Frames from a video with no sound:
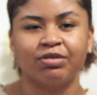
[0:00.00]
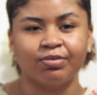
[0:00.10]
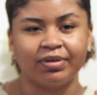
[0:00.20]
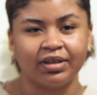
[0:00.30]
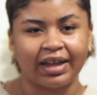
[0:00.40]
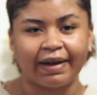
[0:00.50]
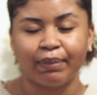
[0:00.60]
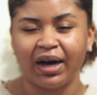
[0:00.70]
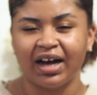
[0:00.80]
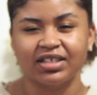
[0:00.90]
to be like
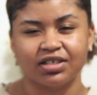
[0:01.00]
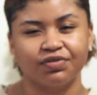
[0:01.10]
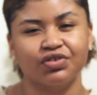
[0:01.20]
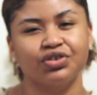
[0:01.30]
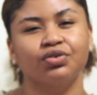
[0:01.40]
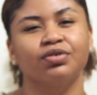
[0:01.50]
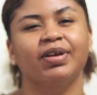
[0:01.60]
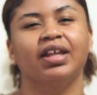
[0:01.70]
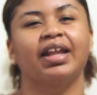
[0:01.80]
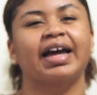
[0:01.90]
positive too,
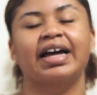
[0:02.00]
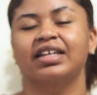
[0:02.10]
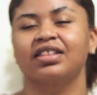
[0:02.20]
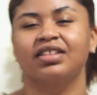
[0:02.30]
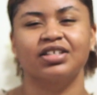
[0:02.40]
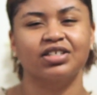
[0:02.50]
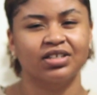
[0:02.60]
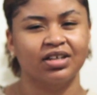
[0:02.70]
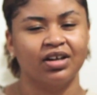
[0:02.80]
being like, I did this